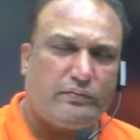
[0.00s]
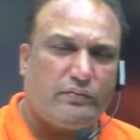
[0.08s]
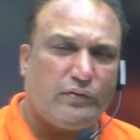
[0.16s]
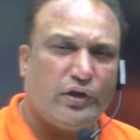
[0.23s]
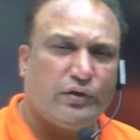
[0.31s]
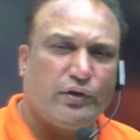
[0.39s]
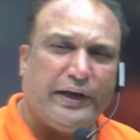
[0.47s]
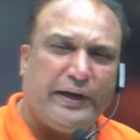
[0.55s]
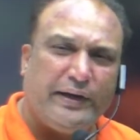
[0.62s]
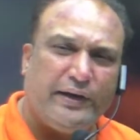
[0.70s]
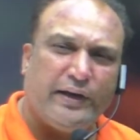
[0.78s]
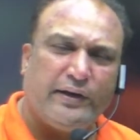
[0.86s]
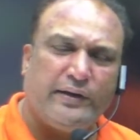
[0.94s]
So
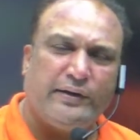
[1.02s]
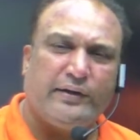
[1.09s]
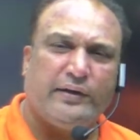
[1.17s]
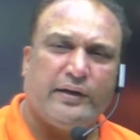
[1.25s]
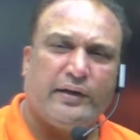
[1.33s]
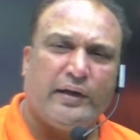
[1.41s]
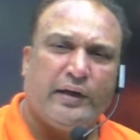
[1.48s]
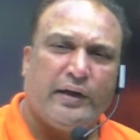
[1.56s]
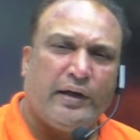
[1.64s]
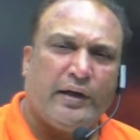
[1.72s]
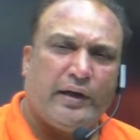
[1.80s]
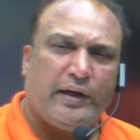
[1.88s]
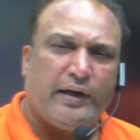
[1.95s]
India's
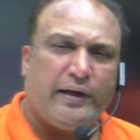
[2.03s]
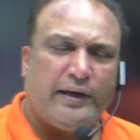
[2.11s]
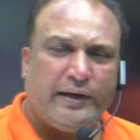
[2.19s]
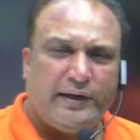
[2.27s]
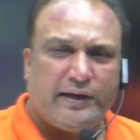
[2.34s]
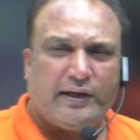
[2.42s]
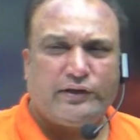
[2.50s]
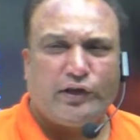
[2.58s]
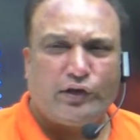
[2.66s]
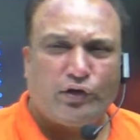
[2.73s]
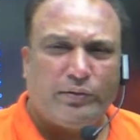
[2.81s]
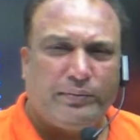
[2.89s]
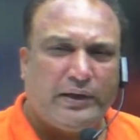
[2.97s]

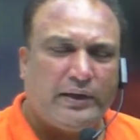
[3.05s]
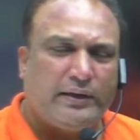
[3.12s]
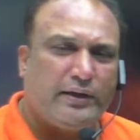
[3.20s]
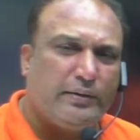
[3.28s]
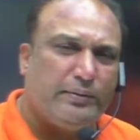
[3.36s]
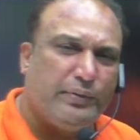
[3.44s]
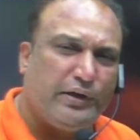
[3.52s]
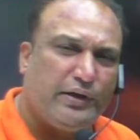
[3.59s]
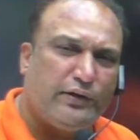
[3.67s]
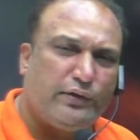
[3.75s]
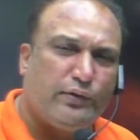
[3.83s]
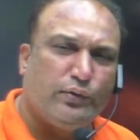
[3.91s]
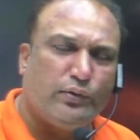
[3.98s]
economy under
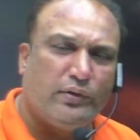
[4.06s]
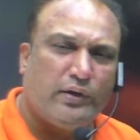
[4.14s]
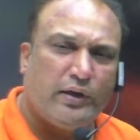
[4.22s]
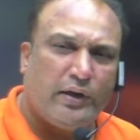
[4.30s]
British rule